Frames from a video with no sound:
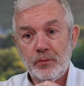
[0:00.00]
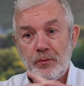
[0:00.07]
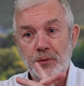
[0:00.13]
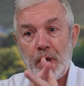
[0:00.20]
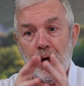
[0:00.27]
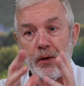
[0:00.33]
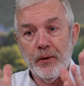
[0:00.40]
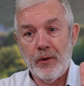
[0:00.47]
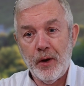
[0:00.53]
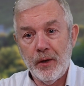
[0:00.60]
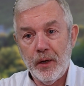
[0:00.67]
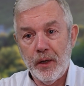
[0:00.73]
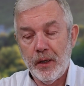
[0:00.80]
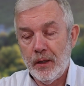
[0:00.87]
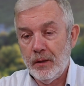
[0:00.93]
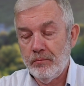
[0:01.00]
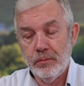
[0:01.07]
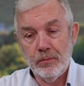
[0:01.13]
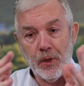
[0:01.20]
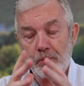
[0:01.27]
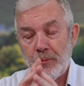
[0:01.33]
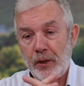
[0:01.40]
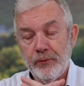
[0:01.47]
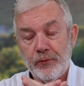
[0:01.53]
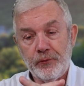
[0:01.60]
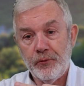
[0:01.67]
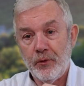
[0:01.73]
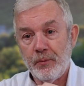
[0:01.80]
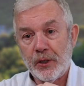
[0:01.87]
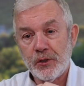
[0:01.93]
they're only a month,
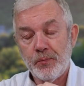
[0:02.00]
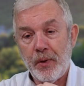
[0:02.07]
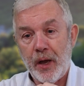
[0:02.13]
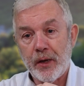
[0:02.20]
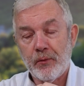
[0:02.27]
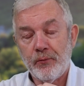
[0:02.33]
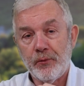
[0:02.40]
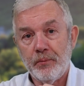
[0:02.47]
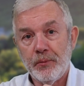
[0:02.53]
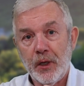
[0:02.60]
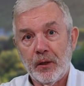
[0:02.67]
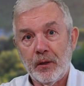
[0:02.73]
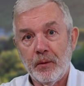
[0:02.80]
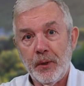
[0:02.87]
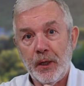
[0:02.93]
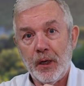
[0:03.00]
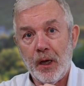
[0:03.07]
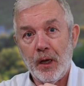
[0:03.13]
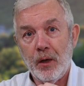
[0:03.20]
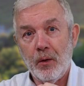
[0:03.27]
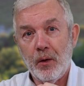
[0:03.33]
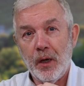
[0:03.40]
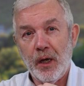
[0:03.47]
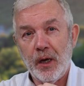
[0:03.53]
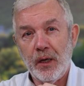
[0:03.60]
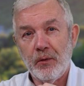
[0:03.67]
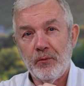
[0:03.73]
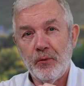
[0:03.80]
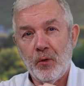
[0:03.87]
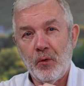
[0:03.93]
2 months back from their Camino, and
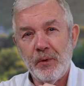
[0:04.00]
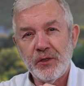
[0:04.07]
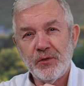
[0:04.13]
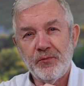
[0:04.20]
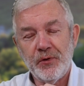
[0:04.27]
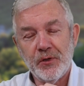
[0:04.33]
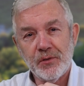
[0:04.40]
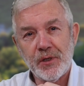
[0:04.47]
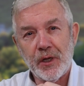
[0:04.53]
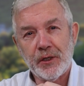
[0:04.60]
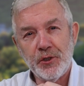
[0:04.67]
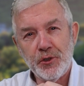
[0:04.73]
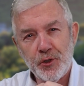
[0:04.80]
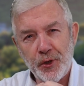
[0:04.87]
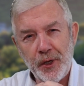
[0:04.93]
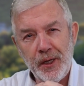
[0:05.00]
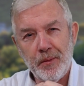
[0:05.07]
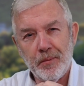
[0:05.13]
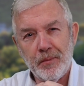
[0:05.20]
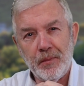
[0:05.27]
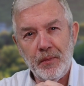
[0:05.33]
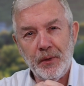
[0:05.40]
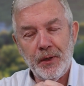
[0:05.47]
it almost feels like a dream.